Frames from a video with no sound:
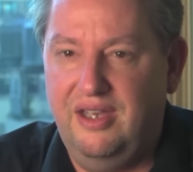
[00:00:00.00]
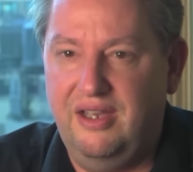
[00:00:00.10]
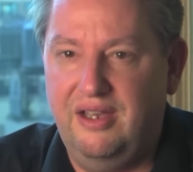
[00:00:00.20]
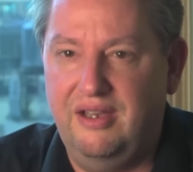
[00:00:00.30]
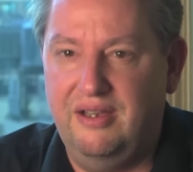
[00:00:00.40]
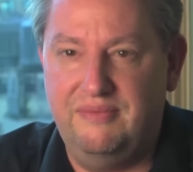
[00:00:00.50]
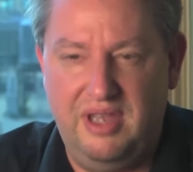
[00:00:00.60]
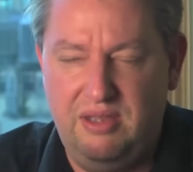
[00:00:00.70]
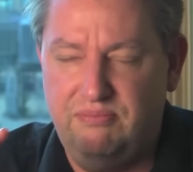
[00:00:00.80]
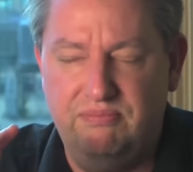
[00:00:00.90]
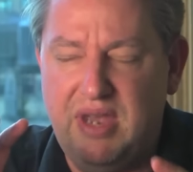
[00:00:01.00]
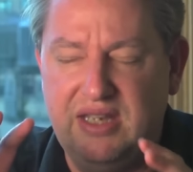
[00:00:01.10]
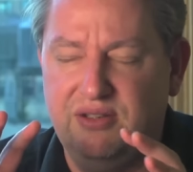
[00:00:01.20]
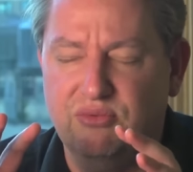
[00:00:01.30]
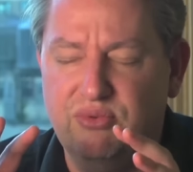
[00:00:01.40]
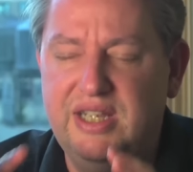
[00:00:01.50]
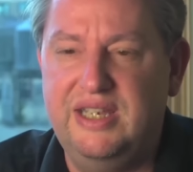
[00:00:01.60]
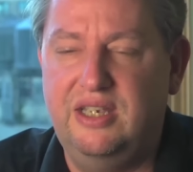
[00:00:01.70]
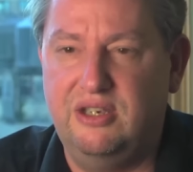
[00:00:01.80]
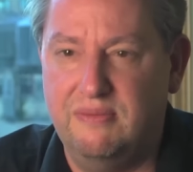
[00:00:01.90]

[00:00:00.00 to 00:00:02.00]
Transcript: Uh, it makes a really